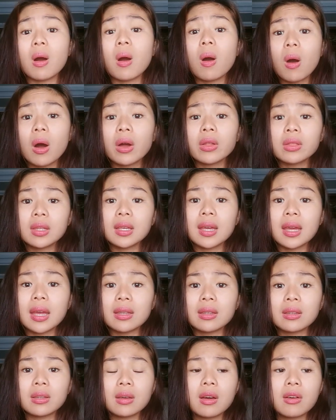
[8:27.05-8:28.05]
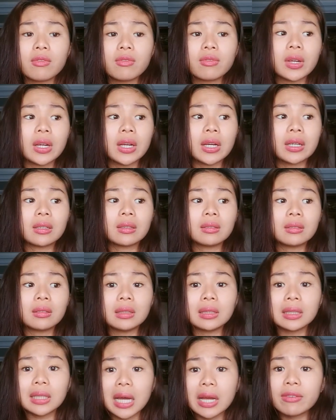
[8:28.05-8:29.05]
They're on the end
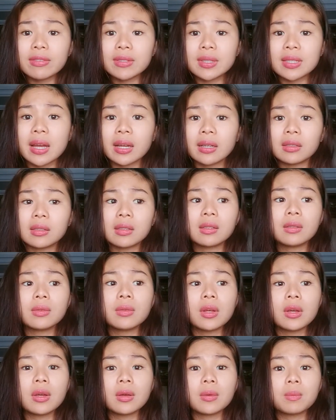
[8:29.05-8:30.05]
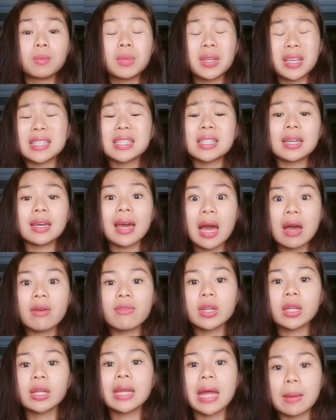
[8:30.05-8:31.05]
of their life cycle
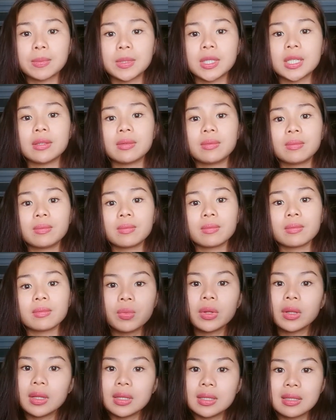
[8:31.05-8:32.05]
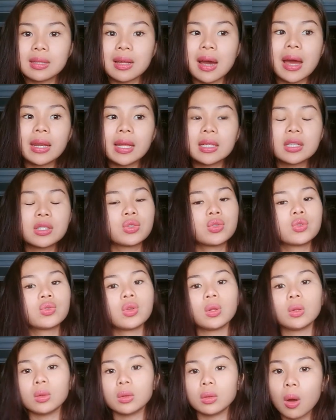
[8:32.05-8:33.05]
because they haven't adapted. As simple as
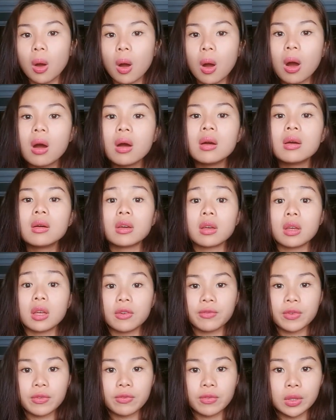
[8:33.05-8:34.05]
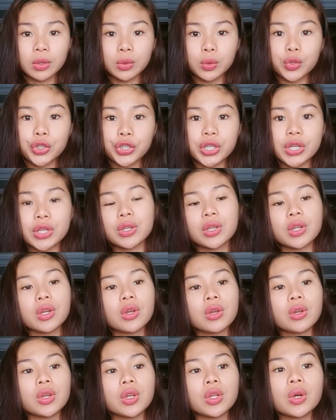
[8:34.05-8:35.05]
that. It's the law of
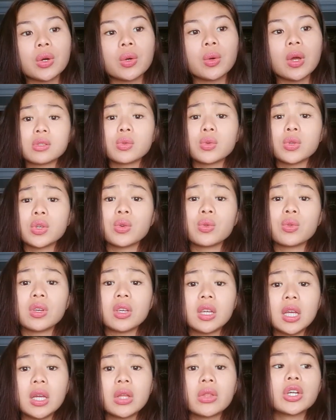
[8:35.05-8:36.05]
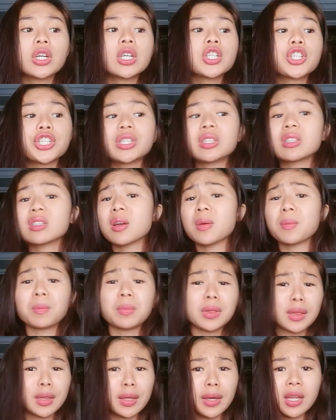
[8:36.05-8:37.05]
evolution. So you
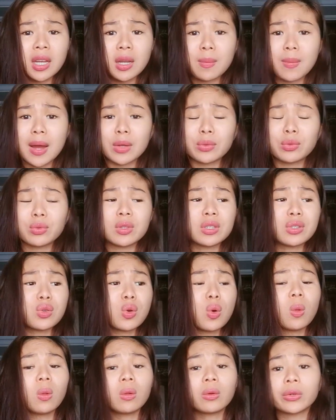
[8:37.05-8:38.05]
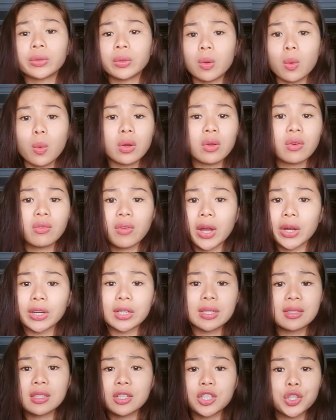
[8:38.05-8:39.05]
either just complain about this whole
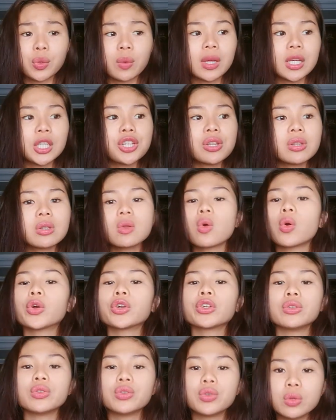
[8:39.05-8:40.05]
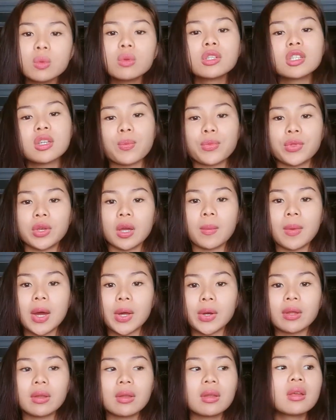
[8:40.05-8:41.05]
coronavirus situation or you
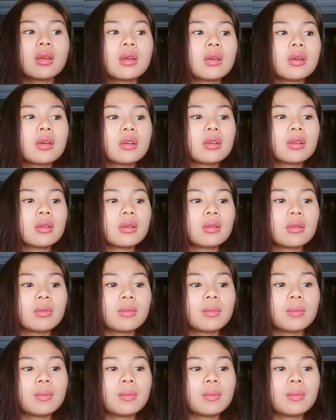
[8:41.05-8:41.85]
do something about it.